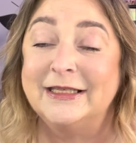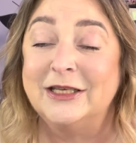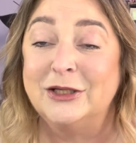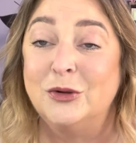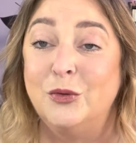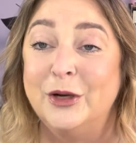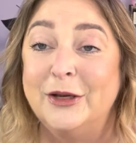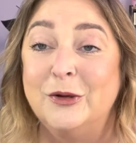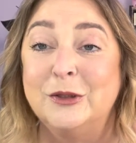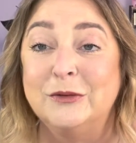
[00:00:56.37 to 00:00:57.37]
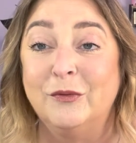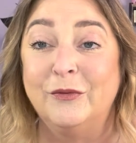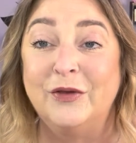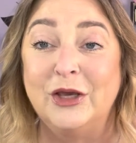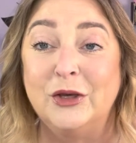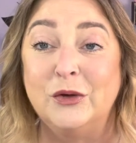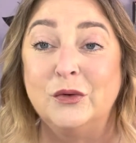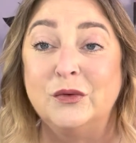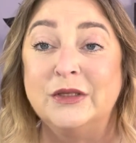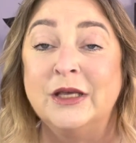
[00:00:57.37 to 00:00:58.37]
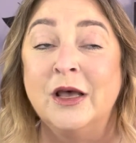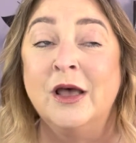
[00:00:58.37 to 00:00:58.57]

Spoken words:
tutorials, reviews,